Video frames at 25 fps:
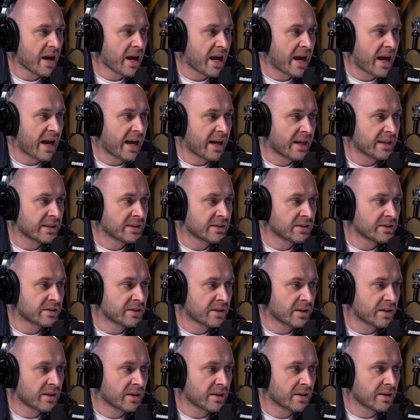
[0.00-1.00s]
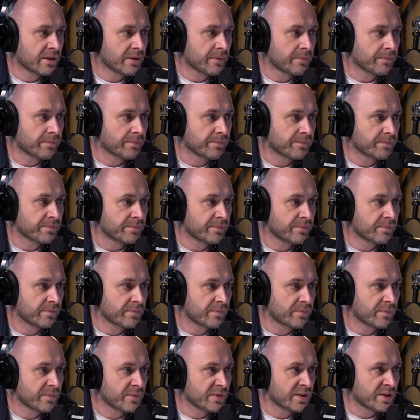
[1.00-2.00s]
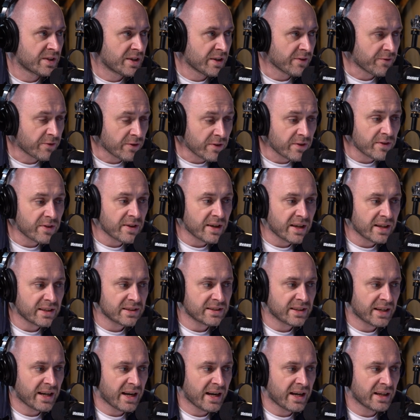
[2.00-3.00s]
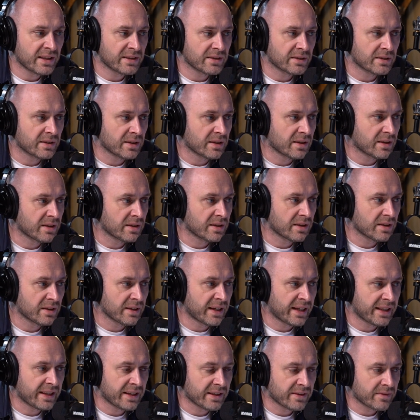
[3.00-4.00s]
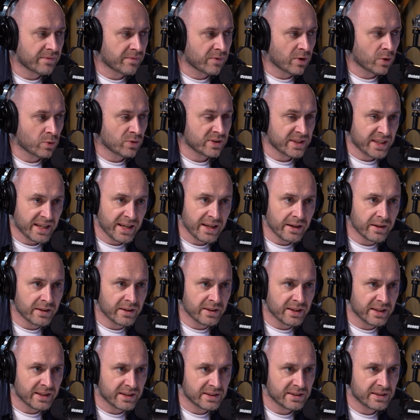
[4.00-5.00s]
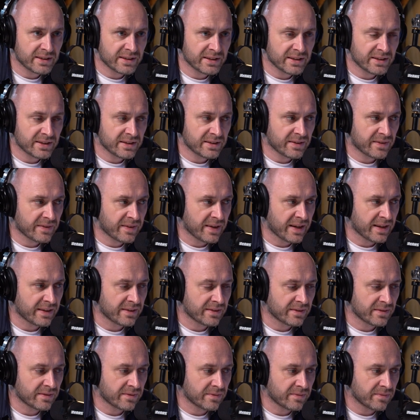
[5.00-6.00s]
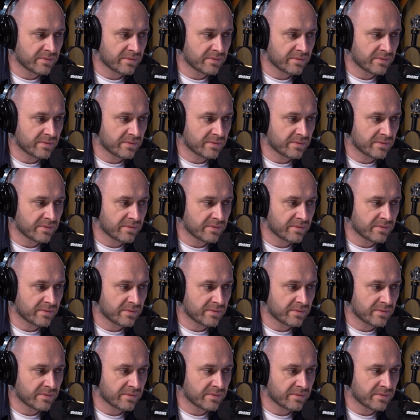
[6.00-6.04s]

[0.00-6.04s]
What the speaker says: And different things, again, like those kill lists that